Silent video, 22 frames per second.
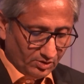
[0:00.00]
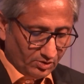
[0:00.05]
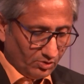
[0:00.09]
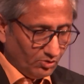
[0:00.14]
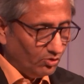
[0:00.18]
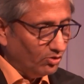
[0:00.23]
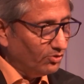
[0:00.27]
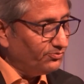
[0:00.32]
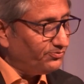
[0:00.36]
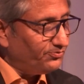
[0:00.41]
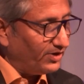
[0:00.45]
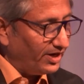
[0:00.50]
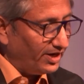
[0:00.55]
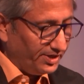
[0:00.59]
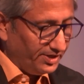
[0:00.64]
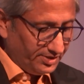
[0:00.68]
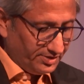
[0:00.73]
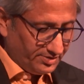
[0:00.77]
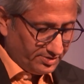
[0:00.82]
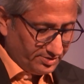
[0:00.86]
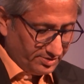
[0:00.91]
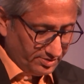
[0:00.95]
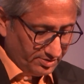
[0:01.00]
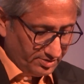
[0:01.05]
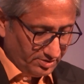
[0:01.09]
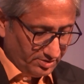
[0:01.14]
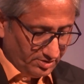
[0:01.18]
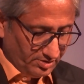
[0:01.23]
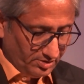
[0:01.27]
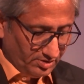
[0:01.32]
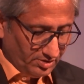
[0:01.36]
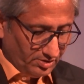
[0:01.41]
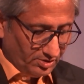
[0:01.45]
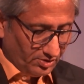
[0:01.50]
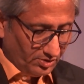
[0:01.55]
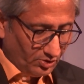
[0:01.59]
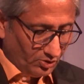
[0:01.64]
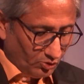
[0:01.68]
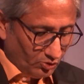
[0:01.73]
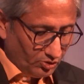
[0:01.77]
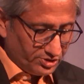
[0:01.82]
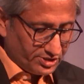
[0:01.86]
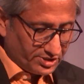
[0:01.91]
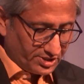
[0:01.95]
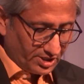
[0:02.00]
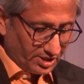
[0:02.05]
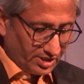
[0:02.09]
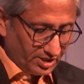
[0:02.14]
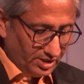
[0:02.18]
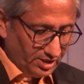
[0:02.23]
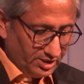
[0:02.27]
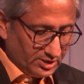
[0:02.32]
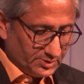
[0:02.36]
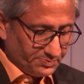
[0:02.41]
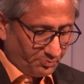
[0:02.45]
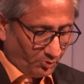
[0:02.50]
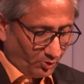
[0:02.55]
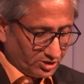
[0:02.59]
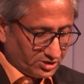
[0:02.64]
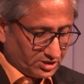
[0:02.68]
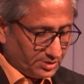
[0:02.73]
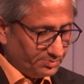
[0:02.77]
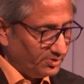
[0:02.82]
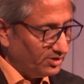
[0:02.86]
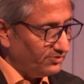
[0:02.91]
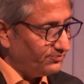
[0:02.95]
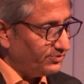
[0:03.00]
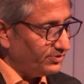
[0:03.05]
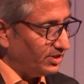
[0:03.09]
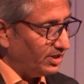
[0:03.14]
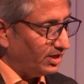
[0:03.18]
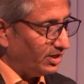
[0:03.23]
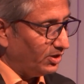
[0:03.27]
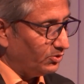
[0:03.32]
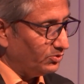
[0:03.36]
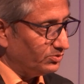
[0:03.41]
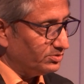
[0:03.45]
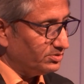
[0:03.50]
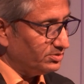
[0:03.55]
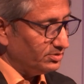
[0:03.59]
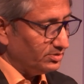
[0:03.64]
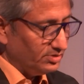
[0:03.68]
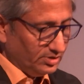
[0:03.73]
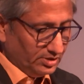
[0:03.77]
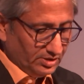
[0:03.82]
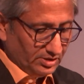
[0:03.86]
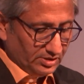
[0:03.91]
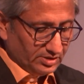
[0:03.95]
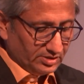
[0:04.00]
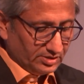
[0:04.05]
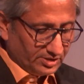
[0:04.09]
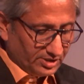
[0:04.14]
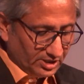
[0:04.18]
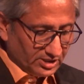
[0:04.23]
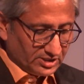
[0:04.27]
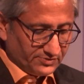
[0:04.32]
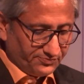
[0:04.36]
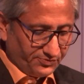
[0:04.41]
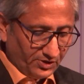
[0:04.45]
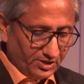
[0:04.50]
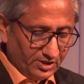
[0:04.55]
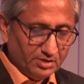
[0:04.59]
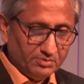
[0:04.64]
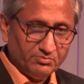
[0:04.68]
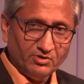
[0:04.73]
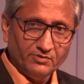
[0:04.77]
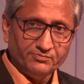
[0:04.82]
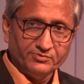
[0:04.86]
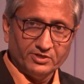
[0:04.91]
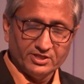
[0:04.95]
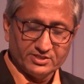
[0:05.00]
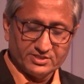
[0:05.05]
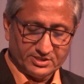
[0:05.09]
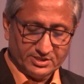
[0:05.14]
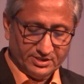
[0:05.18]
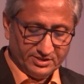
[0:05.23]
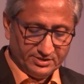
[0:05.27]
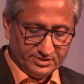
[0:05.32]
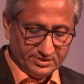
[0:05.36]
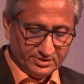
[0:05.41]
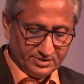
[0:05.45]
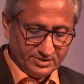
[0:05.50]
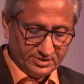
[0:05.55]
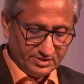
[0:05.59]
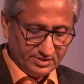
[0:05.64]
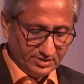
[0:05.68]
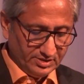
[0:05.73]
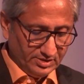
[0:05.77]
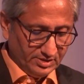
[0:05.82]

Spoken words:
No fight, no struggle is possible without this freedom of dissent,